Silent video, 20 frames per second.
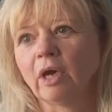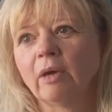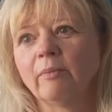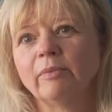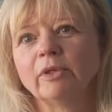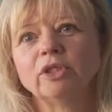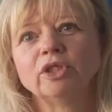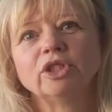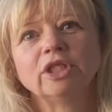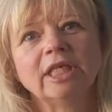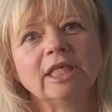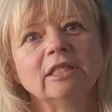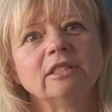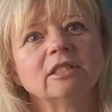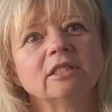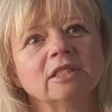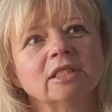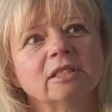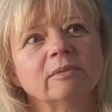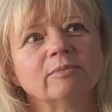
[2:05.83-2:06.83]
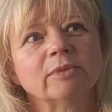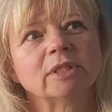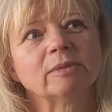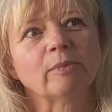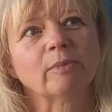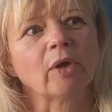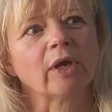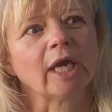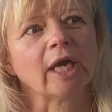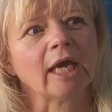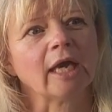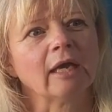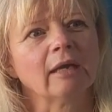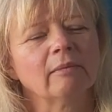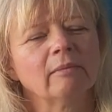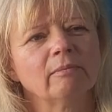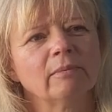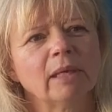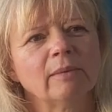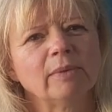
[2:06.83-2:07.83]
but she'd done some smocking
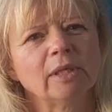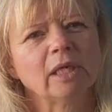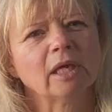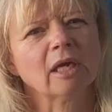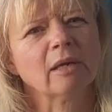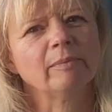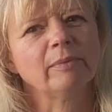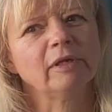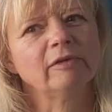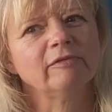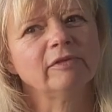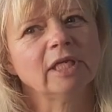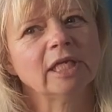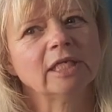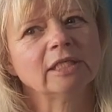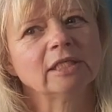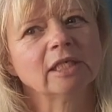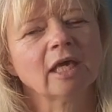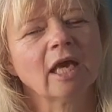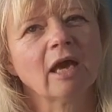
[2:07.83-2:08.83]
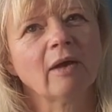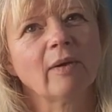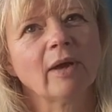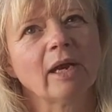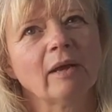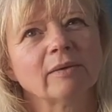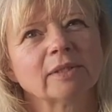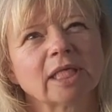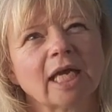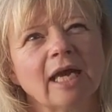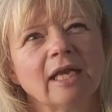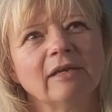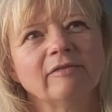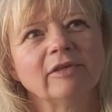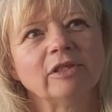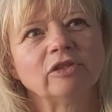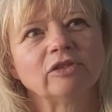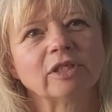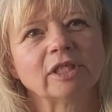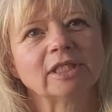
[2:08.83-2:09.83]
maybe a couple of years ago, and I was kind of
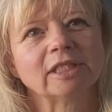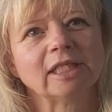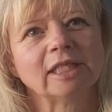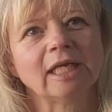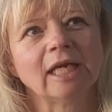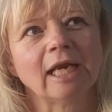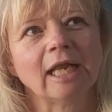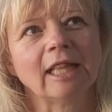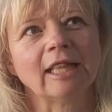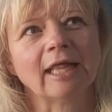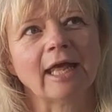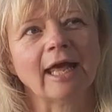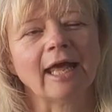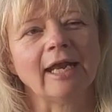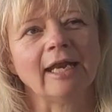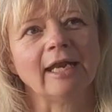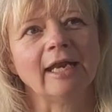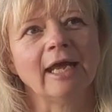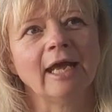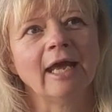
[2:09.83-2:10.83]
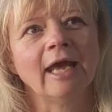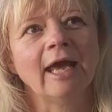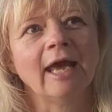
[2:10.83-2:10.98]
interested in it then,